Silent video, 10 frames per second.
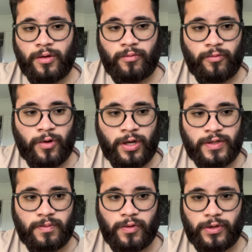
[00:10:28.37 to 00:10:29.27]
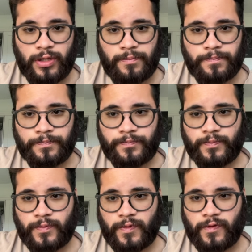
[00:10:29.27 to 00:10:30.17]
run smoothly.
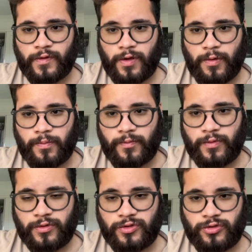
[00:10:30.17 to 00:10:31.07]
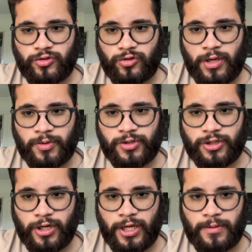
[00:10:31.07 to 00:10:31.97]
So to
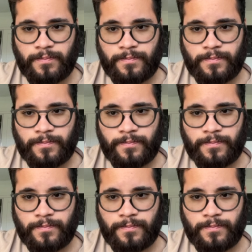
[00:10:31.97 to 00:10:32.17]
demonstrate,